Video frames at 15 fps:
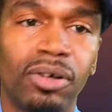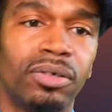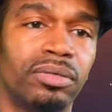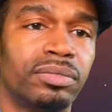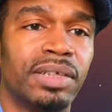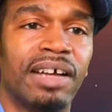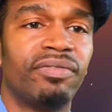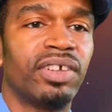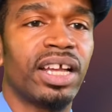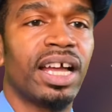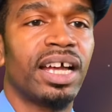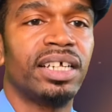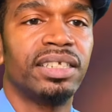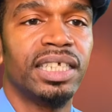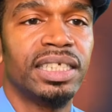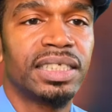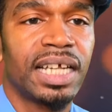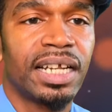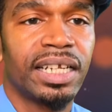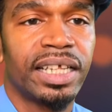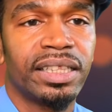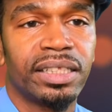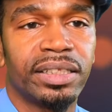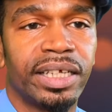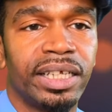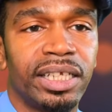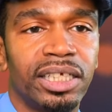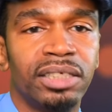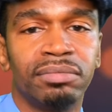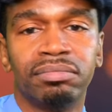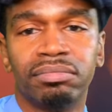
Oh, I forgot. It's got to get the lady.